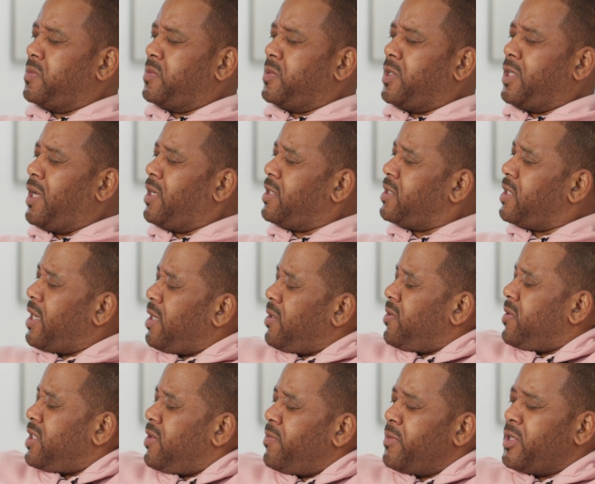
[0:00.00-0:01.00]
And I was like, it
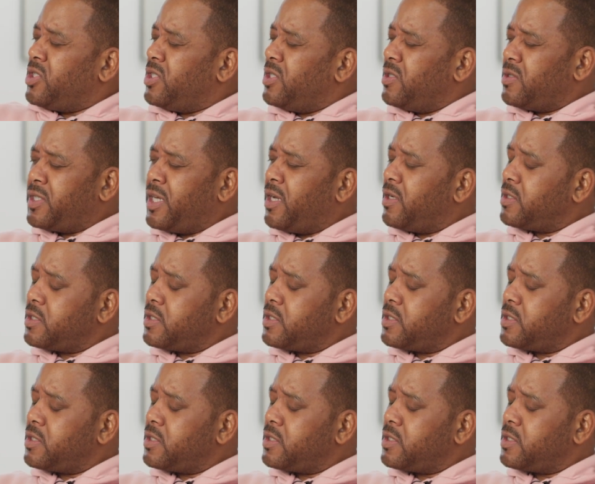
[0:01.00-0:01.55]
was giving me chills now.